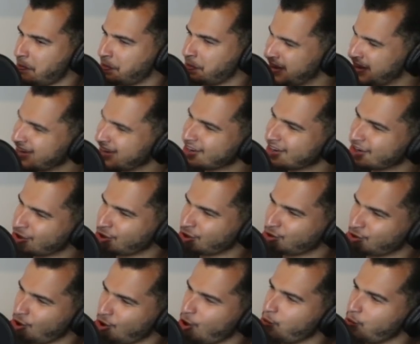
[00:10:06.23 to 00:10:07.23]
pink
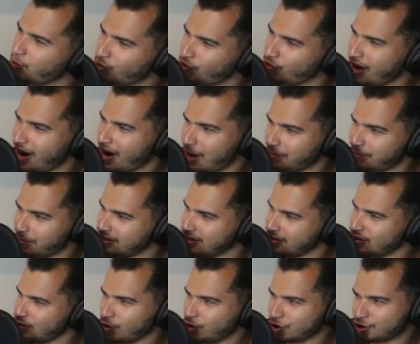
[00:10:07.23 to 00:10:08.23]
chrome wrap,
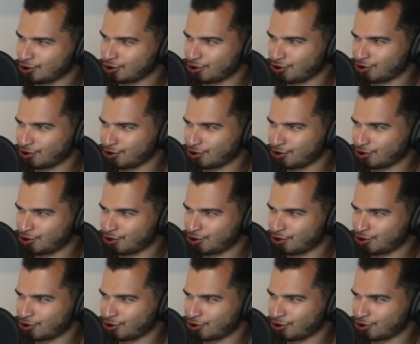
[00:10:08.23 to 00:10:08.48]
which you